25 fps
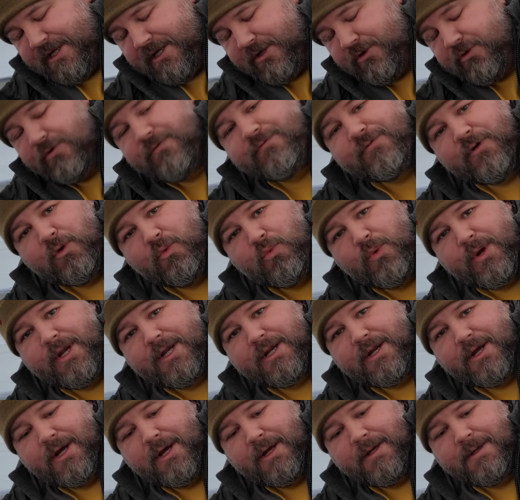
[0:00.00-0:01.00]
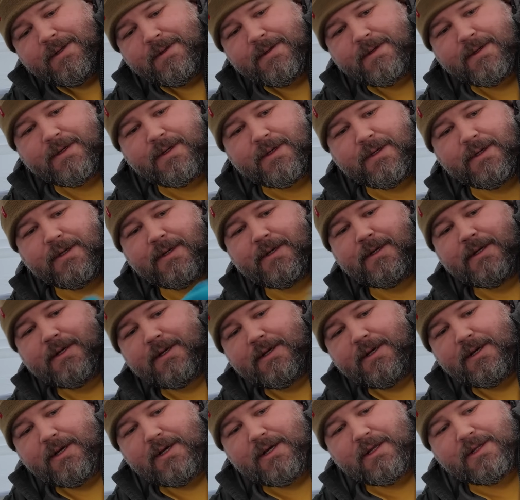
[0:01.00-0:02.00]
any good for winter,
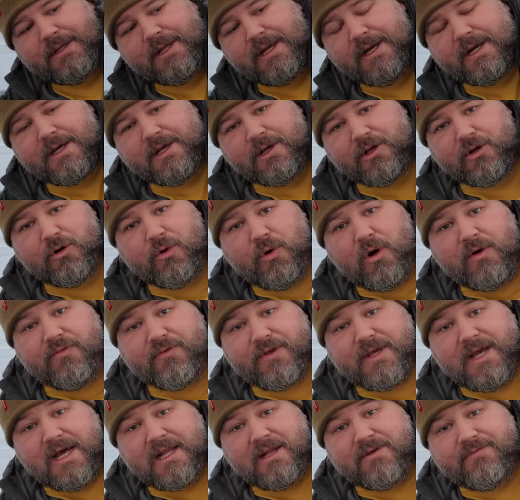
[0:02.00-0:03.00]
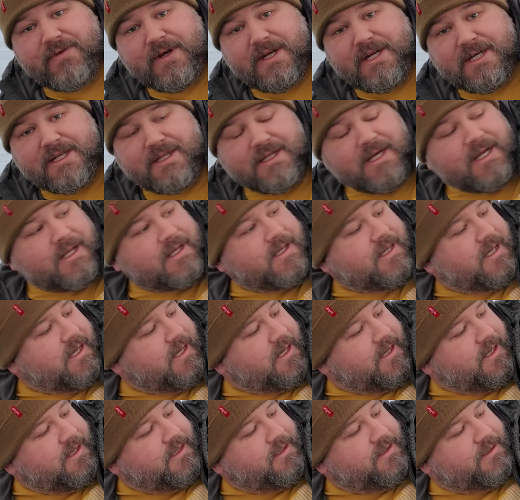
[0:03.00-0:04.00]
and then I can go off gallivanting then,
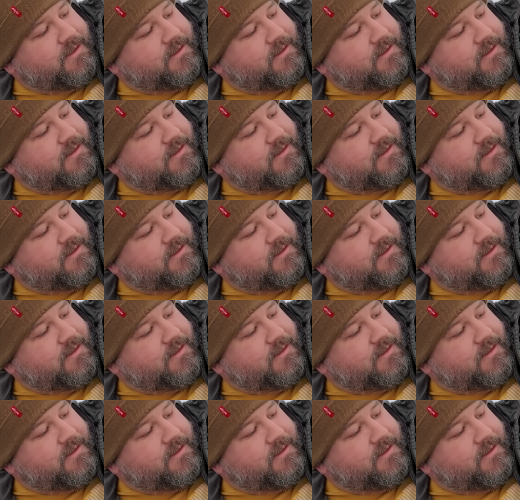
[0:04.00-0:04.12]
can't I?